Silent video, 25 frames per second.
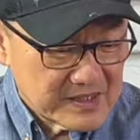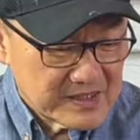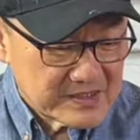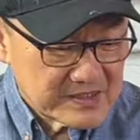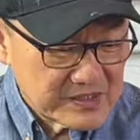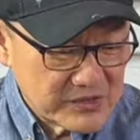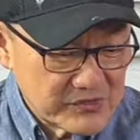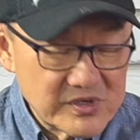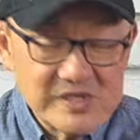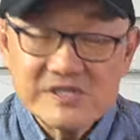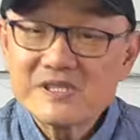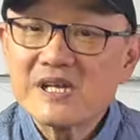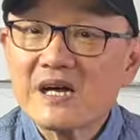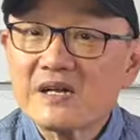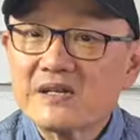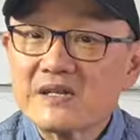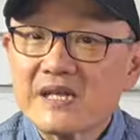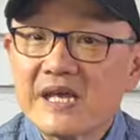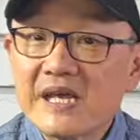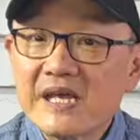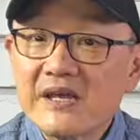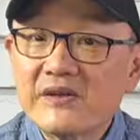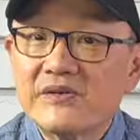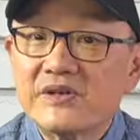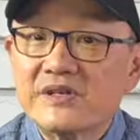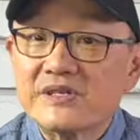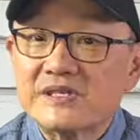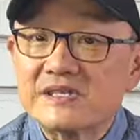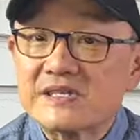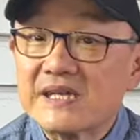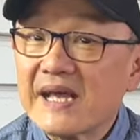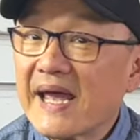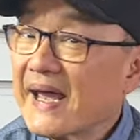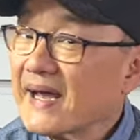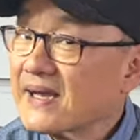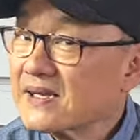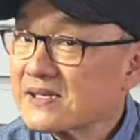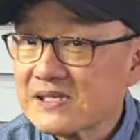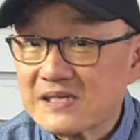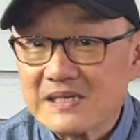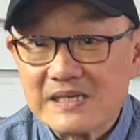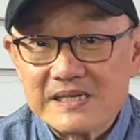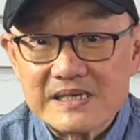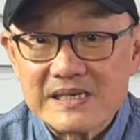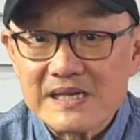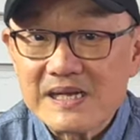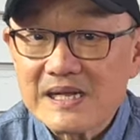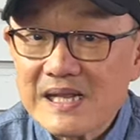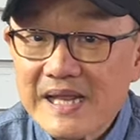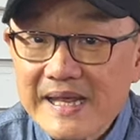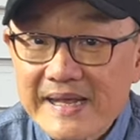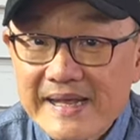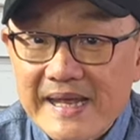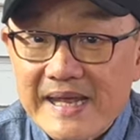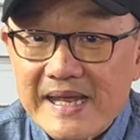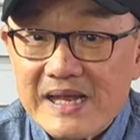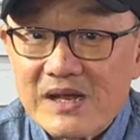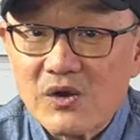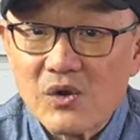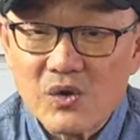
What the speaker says: The result here is excellent clicking